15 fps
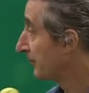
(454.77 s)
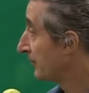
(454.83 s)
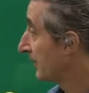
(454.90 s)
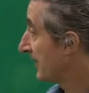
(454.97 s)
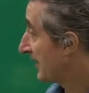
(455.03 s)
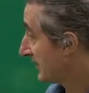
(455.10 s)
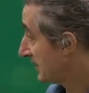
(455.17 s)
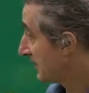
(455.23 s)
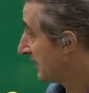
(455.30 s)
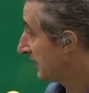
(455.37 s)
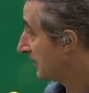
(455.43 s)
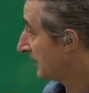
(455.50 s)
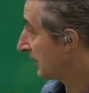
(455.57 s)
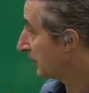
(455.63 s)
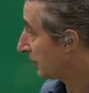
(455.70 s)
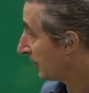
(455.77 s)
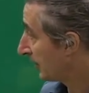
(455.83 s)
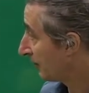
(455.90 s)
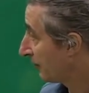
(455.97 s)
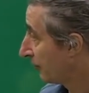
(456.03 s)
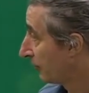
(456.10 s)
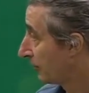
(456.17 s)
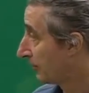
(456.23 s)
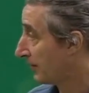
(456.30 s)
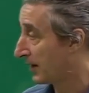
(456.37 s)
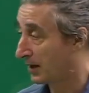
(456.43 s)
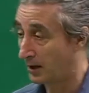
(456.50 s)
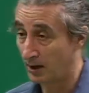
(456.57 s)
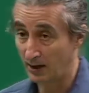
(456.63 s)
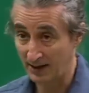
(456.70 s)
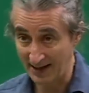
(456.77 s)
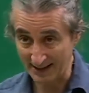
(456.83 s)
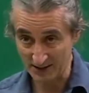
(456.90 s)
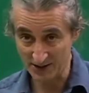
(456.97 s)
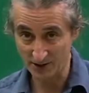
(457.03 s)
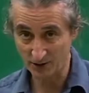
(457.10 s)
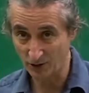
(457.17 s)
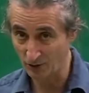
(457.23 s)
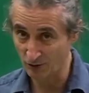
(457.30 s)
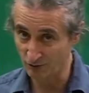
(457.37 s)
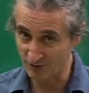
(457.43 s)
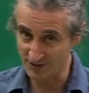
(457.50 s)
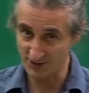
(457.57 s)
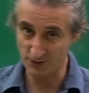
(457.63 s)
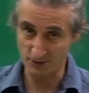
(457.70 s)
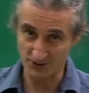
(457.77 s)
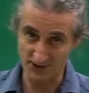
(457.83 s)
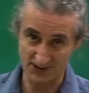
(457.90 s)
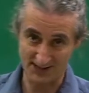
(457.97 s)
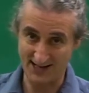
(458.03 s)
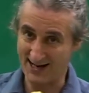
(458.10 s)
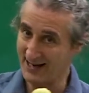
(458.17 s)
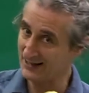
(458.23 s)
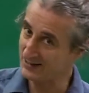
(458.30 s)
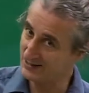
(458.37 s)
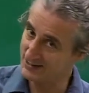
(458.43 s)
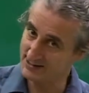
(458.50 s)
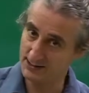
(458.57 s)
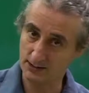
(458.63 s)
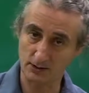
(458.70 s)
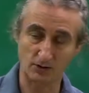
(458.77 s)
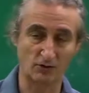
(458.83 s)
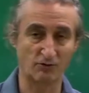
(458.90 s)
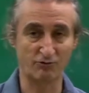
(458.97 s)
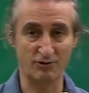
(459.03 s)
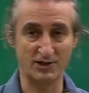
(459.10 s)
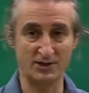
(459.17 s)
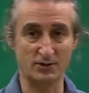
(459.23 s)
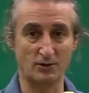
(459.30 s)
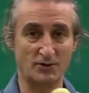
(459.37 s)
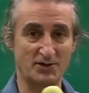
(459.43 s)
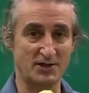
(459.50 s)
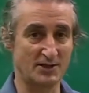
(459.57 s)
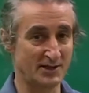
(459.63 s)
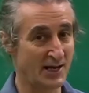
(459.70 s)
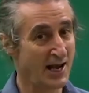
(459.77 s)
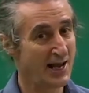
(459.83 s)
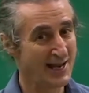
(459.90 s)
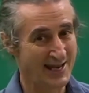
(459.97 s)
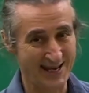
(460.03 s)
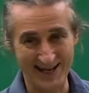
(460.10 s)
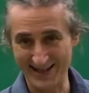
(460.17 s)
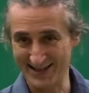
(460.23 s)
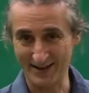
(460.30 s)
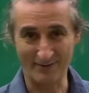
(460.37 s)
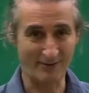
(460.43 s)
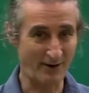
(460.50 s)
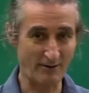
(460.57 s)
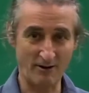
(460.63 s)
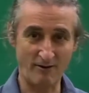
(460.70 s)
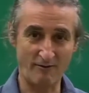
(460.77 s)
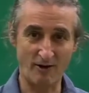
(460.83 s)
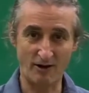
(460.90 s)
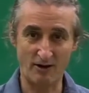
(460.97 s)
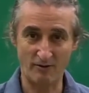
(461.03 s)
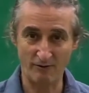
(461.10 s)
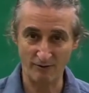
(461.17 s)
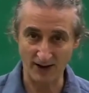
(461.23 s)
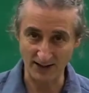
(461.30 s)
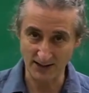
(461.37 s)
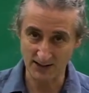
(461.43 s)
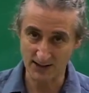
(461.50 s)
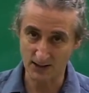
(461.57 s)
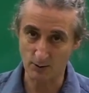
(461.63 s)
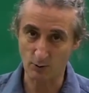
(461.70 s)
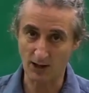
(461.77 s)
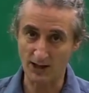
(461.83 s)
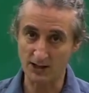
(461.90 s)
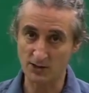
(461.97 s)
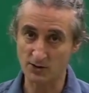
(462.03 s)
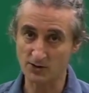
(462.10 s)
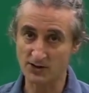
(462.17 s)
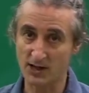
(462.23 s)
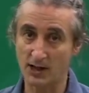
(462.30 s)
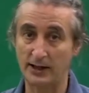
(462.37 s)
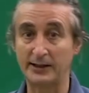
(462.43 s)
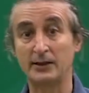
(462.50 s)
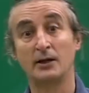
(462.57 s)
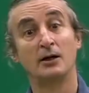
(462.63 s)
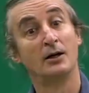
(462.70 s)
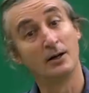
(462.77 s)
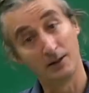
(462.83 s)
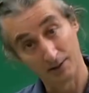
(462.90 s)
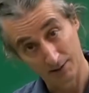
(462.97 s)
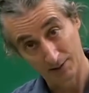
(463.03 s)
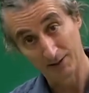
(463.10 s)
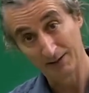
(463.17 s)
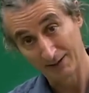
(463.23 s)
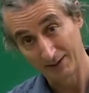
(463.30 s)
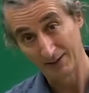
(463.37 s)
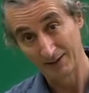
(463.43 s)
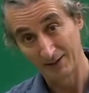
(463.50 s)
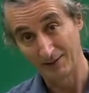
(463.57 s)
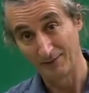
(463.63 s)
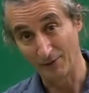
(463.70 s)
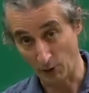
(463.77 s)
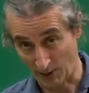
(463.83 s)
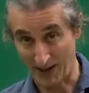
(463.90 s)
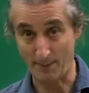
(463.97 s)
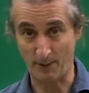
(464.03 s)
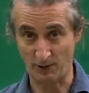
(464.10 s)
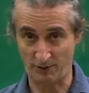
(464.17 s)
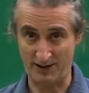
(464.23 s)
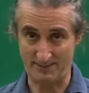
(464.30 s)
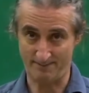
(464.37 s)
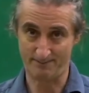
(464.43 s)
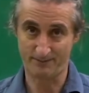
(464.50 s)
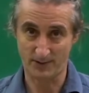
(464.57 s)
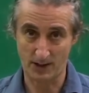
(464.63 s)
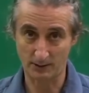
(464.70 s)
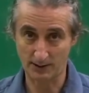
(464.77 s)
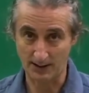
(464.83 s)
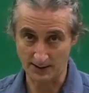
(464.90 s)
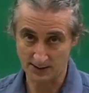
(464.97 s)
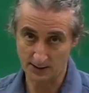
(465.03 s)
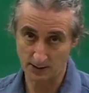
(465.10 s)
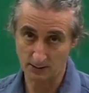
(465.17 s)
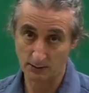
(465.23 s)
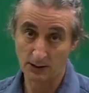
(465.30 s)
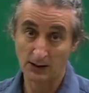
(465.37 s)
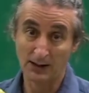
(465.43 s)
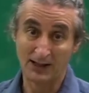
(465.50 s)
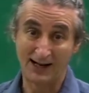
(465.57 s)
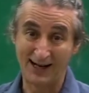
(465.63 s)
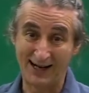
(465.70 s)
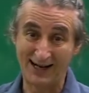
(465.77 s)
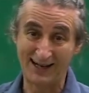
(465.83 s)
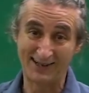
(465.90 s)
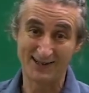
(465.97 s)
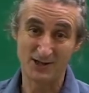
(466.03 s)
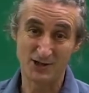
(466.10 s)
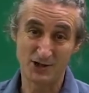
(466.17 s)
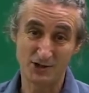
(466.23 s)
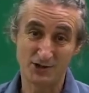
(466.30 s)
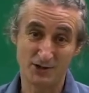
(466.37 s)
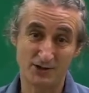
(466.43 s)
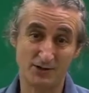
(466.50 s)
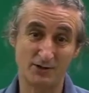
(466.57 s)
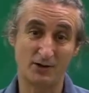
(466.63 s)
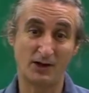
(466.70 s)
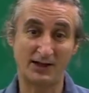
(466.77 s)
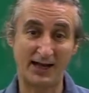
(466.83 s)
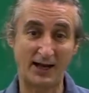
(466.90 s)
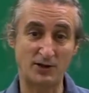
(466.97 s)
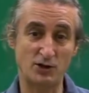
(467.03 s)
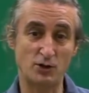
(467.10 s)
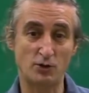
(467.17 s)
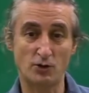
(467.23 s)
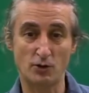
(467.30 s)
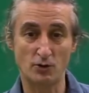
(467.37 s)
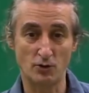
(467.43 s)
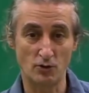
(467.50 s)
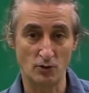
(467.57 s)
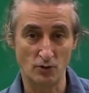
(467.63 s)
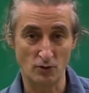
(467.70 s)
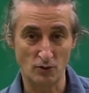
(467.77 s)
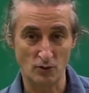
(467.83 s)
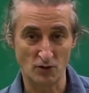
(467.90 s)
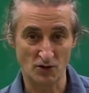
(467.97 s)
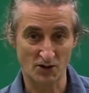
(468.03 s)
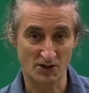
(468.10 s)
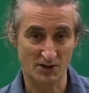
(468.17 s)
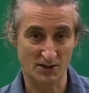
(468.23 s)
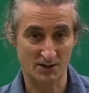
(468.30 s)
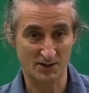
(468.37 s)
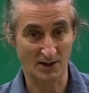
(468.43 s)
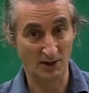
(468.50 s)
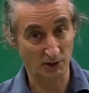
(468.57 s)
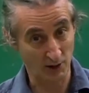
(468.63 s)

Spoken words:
The next thing they're looking for are lexical resources. Lexical resources is a very, very fancy way to say vocabulary. Okay, so can you use